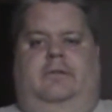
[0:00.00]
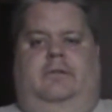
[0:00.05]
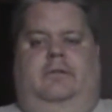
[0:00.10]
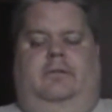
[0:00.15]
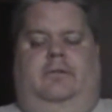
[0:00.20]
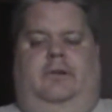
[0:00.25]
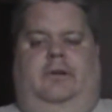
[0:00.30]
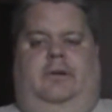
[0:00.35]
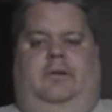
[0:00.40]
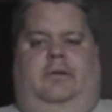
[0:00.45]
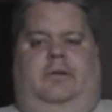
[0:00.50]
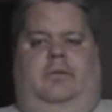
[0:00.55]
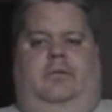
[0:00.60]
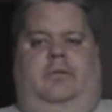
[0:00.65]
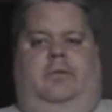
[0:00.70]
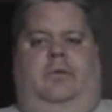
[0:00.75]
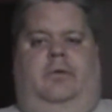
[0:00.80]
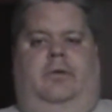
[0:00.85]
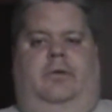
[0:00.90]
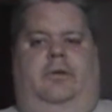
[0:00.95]

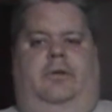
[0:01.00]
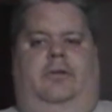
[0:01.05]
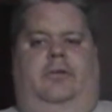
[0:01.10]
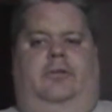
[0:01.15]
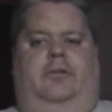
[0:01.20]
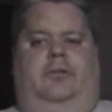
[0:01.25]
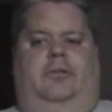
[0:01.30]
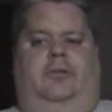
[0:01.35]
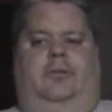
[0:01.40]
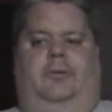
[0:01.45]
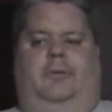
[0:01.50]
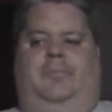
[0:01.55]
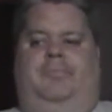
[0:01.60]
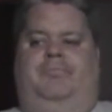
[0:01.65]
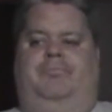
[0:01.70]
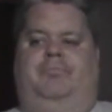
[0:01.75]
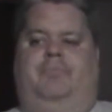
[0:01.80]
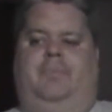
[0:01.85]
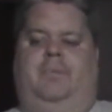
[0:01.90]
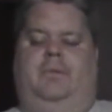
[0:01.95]
Vancouver Warriors. So
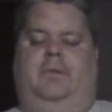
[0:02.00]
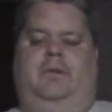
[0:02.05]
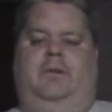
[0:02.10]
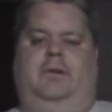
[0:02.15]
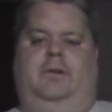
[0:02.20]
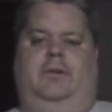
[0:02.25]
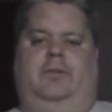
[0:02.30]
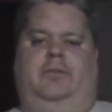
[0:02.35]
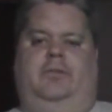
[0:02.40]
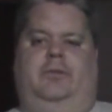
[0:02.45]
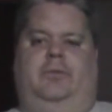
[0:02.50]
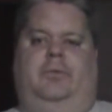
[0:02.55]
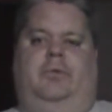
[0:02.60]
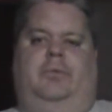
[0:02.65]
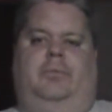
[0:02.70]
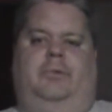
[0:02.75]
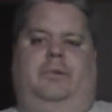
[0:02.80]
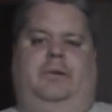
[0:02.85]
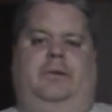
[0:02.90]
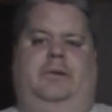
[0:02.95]
I guess I
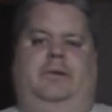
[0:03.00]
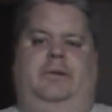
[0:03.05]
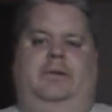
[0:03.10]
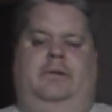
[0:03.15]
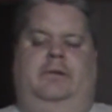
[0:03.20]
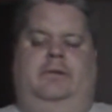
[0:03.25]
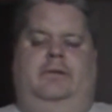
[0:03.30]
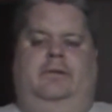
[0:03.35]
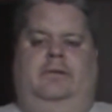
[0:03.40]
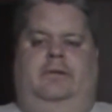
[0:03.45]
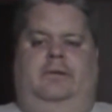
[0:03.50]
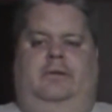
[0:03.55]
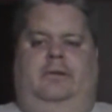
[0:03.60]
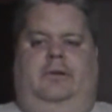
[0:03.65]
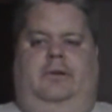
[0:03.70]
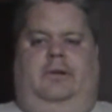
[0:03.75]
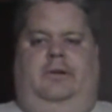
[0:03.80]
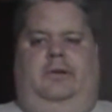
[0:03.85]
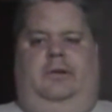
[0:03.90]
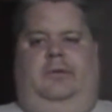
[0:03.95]
won't be
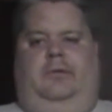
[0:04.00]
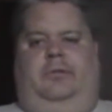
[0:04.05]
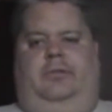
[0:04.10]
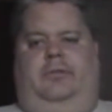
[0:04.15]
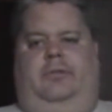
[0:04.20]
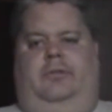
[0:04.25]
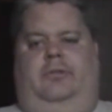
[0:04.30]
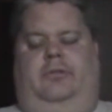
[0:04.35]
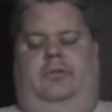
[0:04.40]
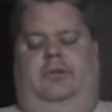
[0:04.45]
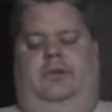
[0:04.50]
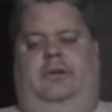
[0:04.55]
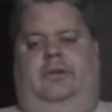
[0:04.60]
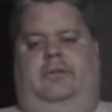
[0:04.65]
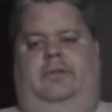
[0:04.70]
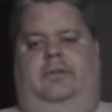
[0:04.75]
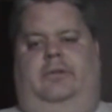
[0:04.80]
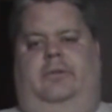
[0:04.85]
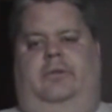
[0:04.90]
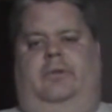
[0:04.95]
heading out Thursday night
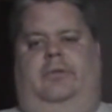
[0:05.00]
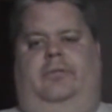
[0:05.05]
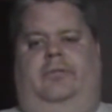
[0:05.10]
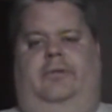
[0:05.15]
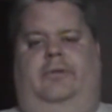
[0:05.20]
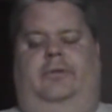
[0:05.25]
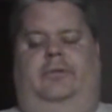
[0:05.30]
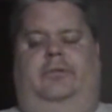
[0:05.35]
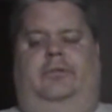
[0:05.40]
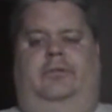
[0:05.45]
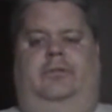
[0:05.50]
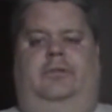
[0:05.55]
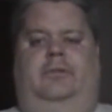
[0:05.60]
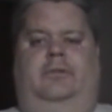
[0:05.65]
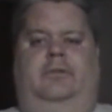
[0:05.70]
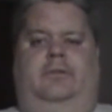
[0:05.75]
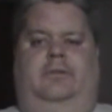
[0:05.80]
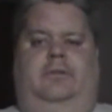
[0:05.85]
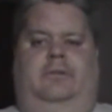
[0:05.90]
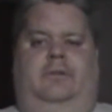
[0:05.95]
to the Rough House
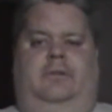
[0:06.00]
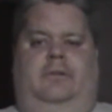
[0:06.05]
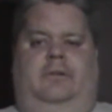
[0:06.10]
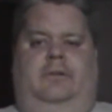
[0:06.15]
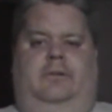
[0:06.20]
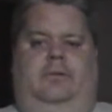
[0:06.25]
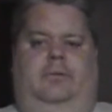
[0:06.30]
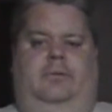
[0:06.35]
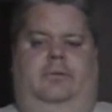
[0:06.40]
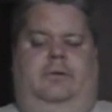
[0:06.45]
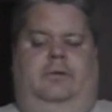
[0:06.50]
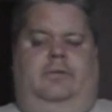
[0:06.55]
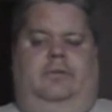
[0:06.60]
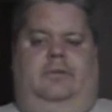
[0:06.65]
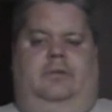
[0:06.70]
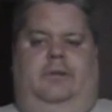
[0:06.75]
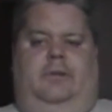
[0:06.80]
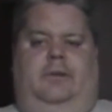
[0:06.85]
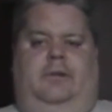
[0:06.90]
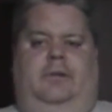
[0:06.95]
to
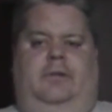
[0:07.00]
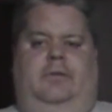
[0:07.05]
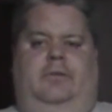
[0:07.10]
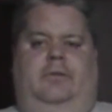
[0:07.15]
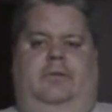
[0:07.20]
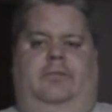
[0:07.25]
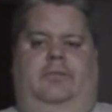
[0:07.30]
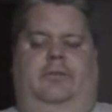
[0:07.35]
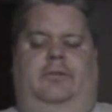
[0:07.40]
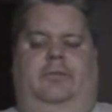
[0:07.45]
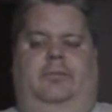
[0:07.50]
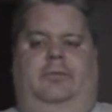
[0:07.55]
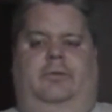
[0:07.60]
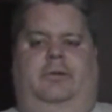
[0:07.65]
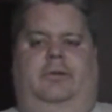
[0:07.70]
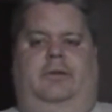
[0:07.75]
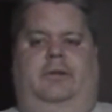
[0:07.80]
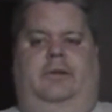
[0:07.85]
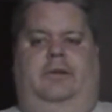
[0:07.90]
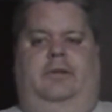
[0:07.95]
watch the Roughnecks
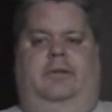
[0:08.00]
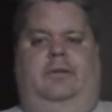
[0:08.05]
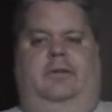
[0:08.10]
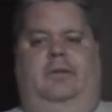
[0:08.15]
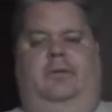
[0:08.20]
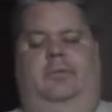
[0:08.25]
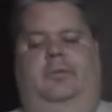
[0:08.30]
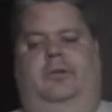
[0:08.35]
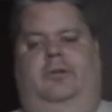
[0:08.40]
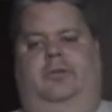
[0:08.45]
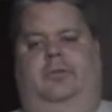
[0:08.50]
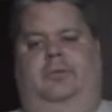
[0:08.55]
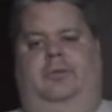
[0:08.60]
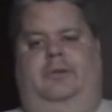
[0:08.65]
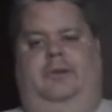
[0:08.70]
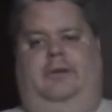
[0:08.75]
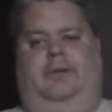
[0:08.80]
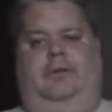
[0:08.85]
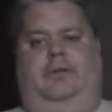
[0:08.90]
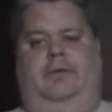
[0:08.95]
play the Thunderbirds. Well,
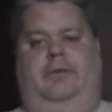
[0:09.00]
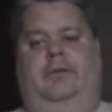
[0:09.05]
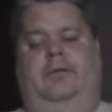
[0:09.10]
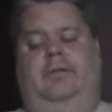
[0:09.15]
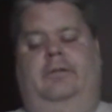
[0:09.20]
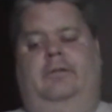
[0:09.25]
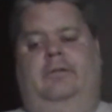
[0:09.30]
the other